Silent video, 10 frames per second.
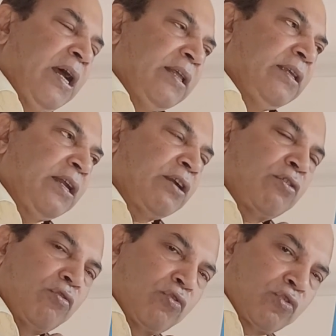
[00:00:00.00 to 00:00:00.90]
and there
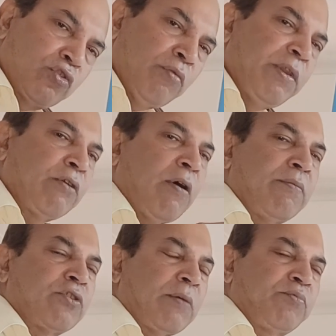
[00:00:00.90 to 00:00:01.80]
are so many
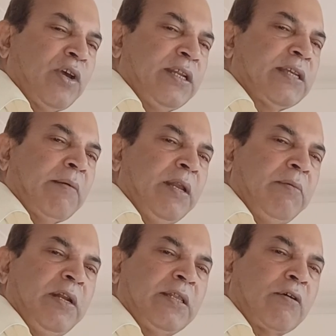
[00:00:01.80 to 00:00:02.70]
software is
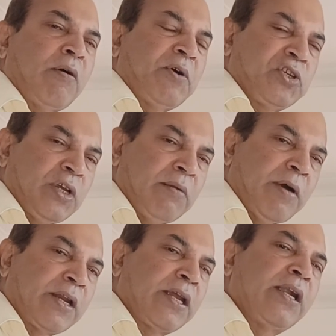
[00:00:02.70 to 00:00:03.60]
available in the commercial
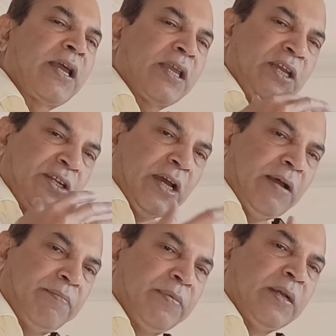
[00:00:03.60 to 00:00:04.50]
market, like
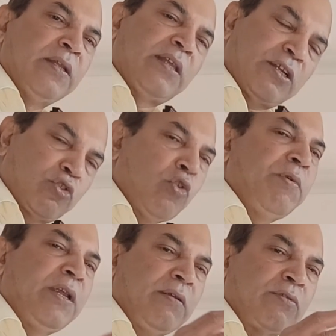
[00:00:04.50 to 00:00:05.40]
ETAP. There are so
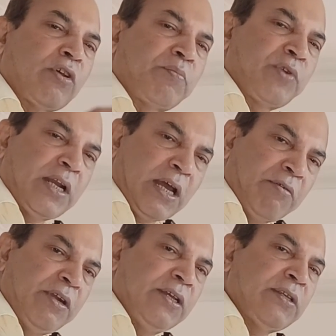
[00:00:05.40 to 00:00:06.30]
many software
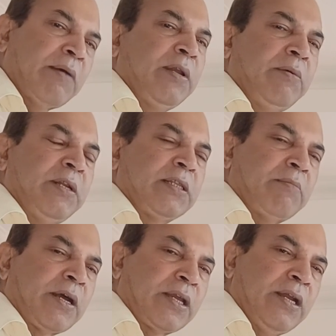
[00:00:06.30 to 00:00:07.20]
nowadays available in the
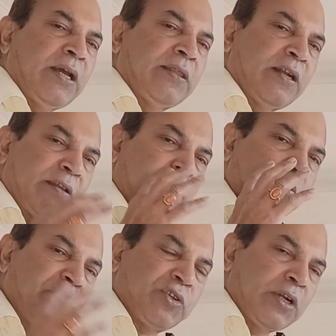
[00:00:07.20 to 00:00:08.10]
market, and there is a
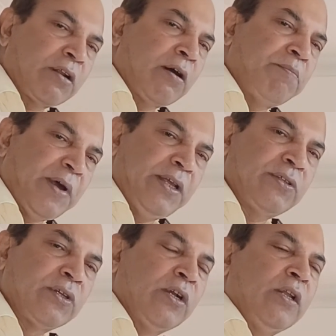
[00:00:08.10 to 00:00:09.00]
professional
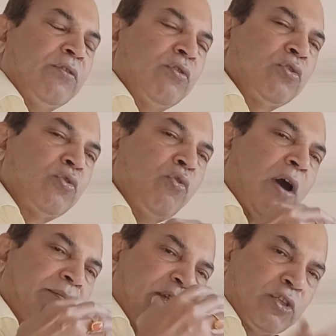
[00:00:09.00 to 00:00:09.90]
companies, those who
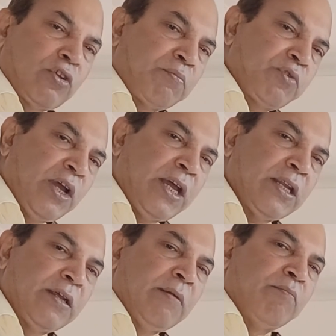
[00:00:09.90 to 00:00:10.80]
have this
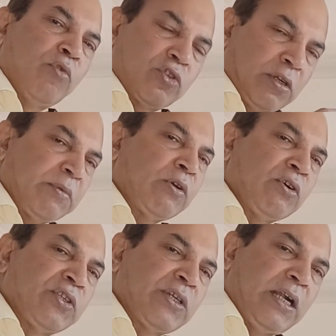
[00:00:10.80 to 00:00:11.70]
software. Most of the
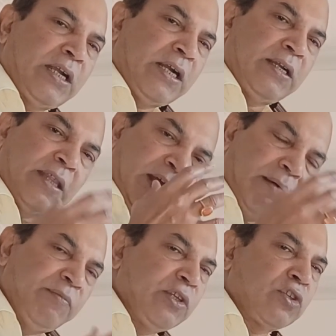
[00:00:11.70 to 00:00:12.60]
consultant, they
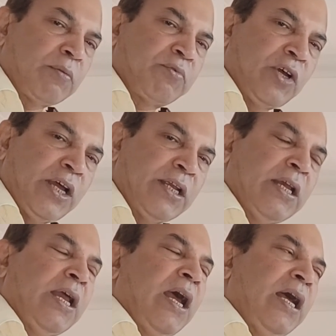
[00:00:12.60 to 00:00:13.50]
have this software,
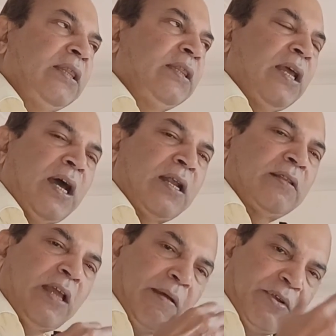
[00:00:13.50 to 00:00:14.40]
and they
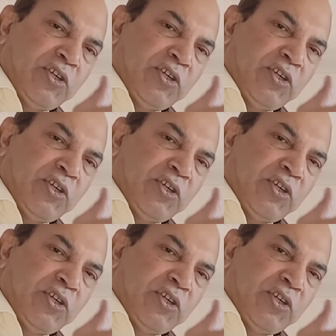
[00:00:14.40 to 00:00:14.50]
have a